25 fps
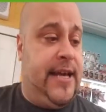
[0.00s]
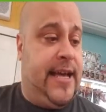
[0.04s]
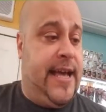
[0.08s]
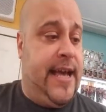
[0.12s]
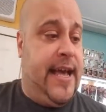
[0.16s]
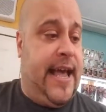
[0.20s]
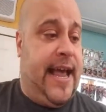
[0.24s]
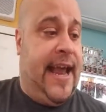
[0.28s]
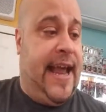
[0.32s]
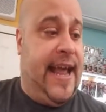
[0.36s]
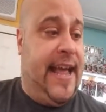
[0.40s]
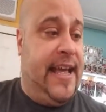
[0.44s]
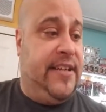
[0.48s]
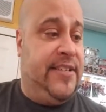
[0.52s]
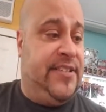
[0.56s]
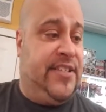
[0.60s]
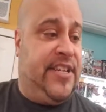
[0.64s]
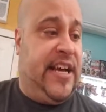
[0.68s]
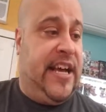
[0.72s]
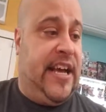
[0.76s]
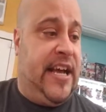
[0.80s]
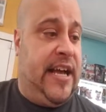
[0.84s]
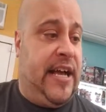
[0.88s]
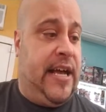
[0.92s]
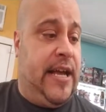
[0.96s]
And
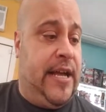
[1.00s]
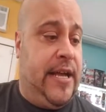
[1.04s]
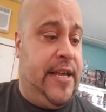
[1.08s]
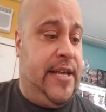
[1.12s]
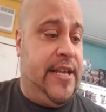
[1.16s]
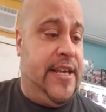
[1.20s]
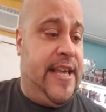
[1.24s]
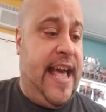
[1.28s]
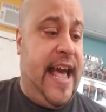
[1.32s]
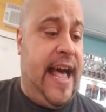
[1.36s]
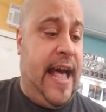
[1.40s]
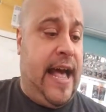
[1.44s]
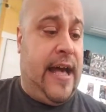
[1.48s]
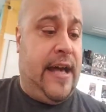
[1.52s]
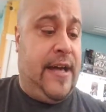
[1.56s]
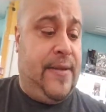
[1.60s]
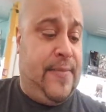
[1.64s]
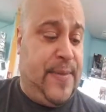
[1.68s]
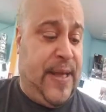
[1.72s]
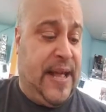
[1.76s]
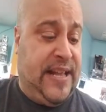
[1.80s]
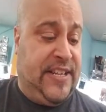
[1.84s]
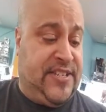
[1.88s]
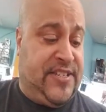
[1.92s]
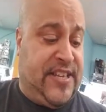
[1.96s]
yeah,
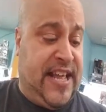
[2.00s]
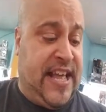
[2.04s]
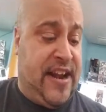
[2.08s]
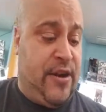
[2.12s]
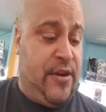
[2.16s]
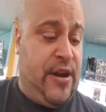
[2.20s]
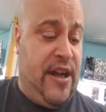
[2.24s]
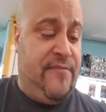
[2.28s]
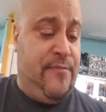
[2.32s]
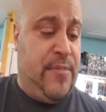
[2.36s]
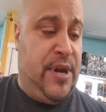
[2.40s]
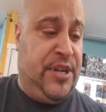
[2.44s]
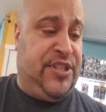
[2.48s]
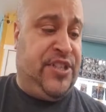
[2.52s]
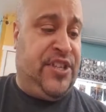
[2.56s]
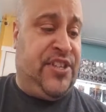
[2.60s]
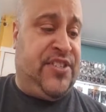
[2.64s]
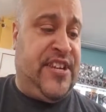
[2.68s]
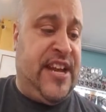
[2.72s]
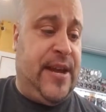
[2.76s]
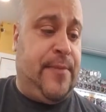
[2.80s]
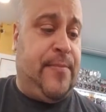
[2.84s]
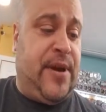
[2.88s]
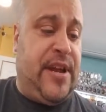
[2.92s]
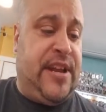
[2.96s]
that's that. I don't have much to
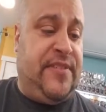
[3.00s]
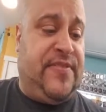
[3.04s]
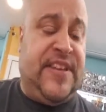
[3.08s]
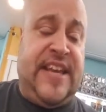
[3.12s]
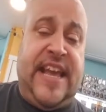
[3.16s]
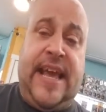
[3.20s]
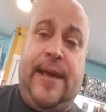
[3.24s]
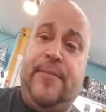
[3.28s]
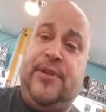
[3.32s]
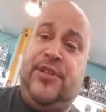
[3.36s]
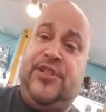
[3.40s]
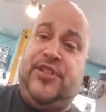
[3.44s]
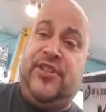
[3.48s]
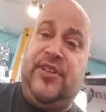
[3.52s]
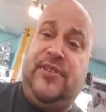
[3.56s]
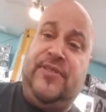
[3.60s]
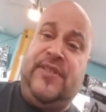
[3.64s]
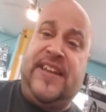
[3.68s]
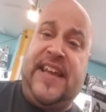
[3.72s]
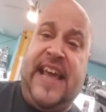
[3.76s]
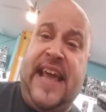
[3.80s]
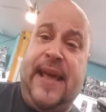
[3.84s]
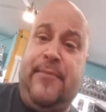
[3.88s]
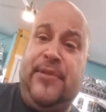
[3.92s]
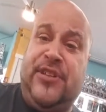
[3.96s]
say about it. The game
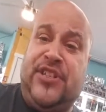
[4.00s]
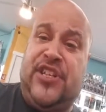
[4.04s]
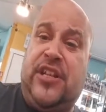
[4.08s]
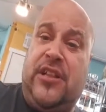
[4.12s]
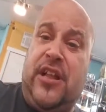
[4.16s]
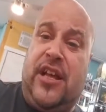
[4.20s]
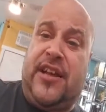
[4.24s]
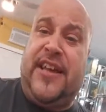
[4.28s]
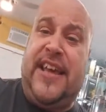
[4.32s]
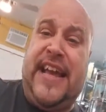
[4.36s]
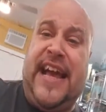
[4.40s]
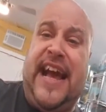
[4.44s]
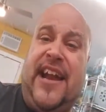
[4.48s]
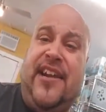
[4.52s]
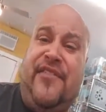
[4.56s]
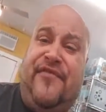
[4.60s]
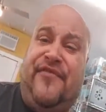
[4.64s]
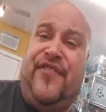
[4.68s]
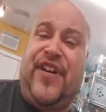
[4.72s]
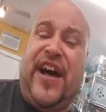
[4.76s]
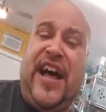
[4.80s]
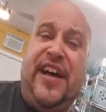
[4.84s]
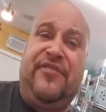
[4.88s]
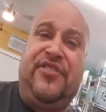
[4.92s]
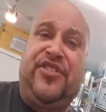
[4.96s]
is clunky. Out of
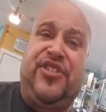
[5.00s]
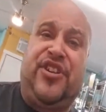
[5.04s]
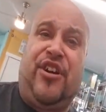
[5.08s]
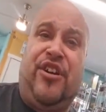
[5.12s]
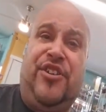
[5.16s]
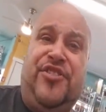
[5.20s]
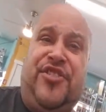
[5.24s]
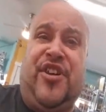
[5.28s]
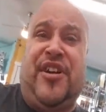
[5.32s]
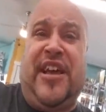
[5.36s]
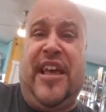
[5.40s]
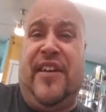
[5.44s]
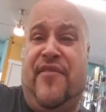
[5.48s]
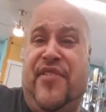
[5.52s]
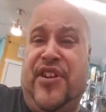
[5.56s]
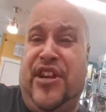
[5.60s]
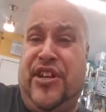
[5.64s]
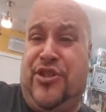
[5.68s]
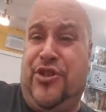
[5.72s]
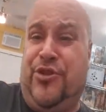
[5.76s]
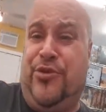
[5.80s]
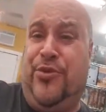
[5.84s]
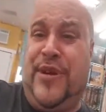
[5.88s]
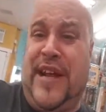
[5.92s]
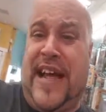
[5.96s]
5 stars, I'll give it a
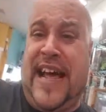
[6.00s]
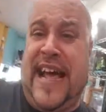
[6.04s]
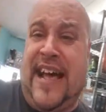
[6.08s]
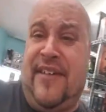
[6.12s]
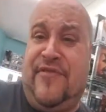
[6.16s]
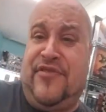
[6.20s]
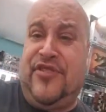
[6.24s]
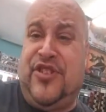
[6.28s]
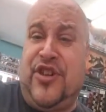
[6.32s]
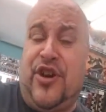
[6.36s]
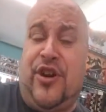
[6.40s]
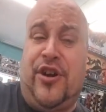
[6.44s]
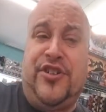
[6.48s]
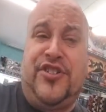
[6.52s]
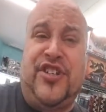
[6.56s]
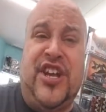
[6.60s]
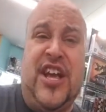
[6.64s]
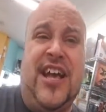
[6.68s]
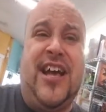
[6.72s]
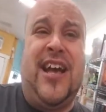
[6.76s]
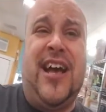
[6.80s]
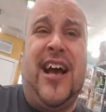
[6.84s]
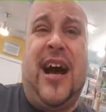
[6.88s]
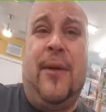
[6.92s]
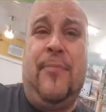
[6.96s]
2.5 stars.
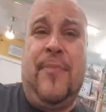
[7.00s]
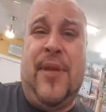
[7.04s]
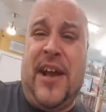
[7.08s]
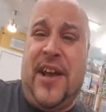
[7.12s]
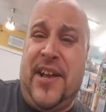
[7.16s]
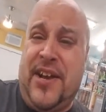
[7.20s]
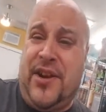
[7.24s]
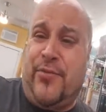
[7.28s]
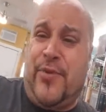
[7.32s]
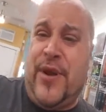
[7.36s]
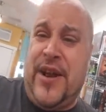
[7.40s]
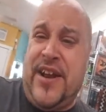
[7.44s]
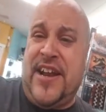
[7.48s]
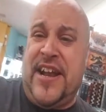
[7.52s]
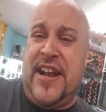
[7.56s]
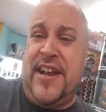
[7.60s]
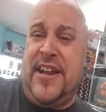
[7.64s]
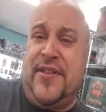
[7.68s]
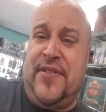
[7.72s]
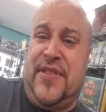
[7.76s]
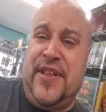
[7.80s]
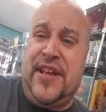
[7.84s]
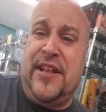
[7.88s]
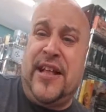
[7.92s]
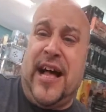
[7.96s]
I'm not going to rate it
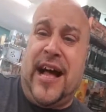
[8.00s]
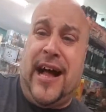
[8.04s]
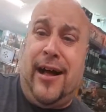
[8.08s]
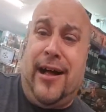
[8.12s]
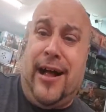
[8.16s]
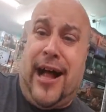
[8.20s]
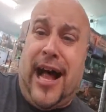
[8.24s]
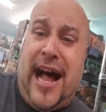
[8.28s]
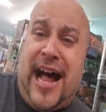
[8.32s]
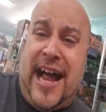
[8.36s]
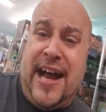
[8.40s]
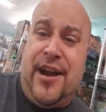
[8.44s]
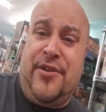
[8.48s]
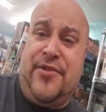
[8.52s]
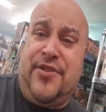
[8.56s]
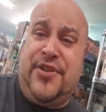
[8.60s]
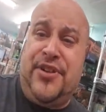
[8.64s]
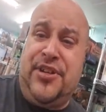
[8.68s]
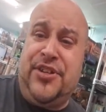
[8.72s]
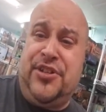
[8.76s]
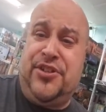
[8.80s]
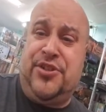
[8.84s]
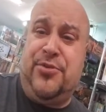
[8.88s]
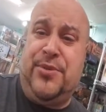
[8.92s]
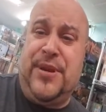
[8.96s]
anything higher than
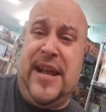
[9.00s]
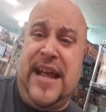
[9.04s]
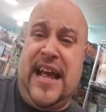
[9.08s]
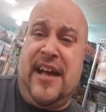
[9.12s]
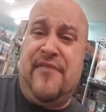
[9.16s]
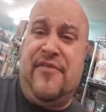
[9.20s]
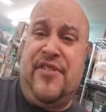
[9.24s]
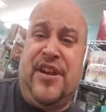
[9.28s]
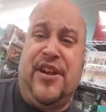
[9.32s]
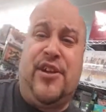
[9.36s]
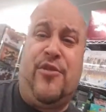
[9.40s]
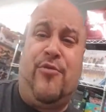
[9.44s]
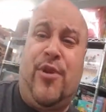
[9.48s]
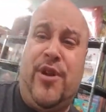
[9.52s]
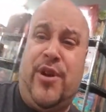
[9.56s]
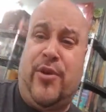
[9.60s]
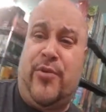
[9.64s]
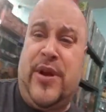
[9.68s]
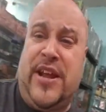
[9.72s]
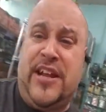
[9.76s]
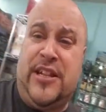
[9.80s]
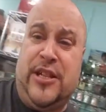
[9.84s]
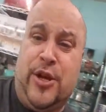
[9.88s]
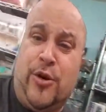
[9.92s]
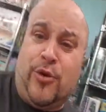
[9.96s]
a 2.5, and I don't want to
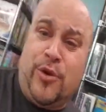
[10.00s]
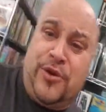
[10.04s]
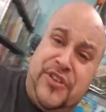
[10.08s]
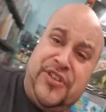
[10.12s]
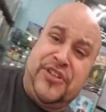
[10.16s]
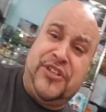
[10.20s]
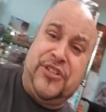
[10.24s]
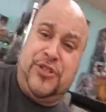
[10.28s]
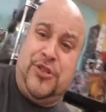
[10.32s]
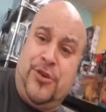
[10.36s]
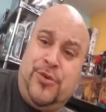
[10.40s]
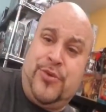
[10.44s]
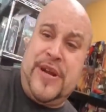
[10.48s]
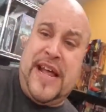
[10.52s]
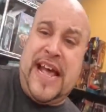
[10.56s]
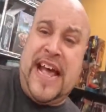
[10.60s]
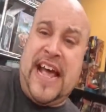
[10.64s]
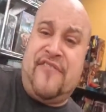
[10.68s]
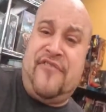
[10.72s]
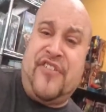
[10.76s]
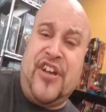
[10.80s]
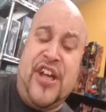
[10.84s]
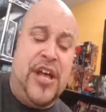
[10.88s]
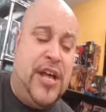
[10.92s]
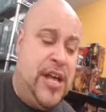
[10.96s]
rate it lower than
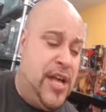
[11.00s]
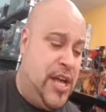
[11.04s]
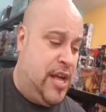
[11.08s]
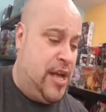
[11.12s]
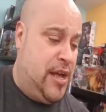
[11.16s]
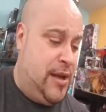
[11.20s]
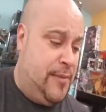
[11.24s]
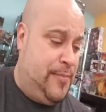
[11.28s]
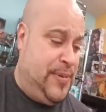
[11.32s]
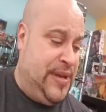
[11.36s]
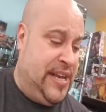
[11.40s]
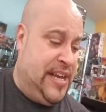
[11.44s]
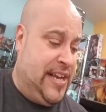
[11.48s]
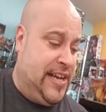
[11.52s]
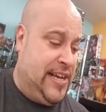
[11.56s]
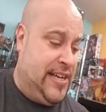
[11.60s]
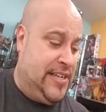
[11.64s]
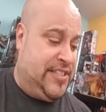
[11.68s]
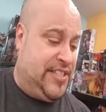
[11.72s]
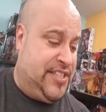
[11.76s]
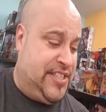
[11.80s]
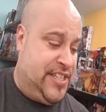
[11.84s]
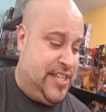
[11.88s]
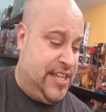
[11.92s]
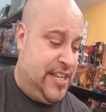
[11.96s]
2.5
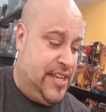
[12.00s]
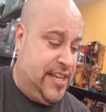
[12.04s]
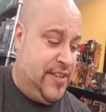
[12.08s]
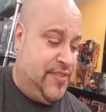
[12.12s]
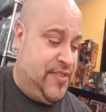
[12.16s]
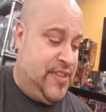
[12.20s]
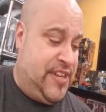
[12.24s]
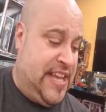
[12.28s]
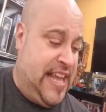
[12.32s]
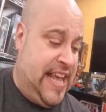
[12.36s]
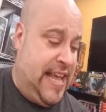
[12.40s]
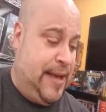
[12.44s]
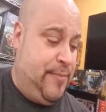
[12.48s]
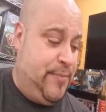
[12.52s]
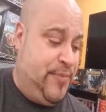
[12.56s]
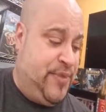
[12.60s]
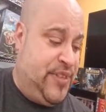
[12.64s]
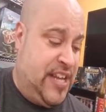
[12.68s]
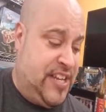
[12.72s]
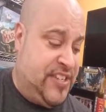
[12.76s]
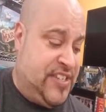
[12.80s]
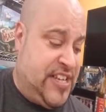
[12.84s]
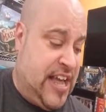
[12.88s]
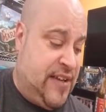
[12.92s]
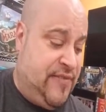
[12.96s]
because the game
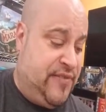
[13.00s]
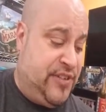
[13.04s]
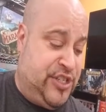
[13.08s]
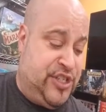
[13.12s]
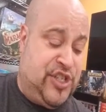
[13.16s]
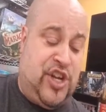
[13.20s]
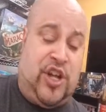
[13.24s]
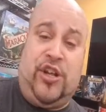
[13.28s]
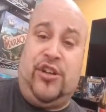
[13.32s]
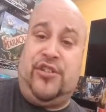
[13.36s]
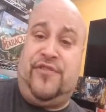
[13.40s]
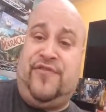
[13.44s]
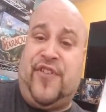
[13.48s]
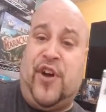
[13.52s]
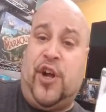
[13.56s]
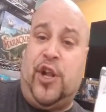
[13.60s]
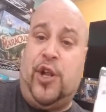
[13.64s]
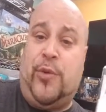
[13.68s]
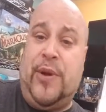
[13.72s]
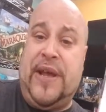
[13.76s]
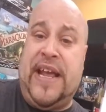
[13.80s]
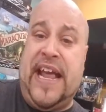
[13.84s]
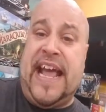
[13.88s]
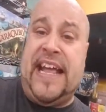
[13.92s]
does have a solid following.